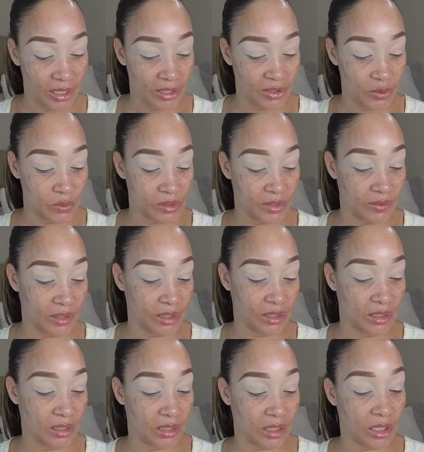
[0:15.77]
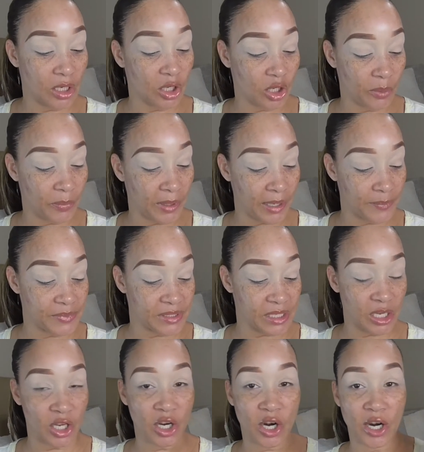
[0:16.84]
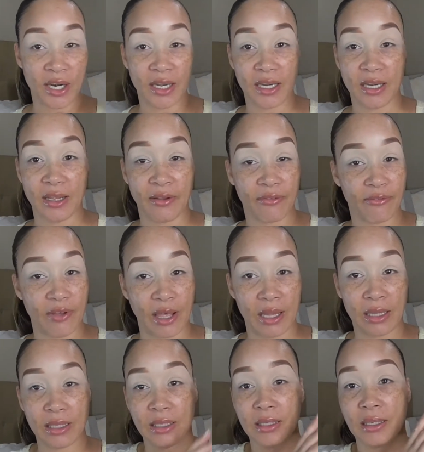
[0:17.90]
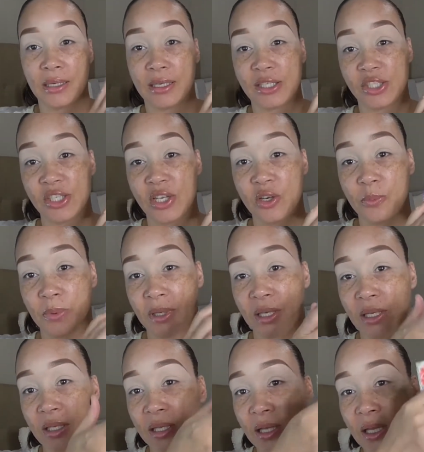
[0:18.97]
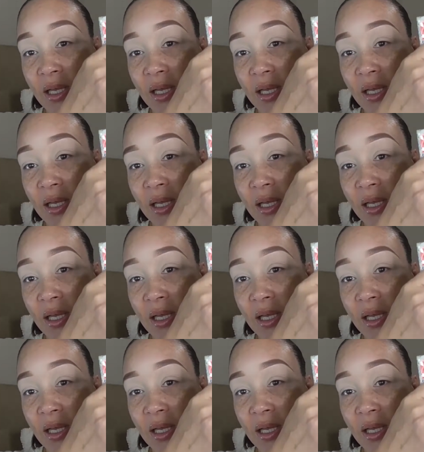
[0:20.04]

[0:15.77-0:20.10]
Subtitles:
using the Colourpop's Garden Valley eyeshadow palette.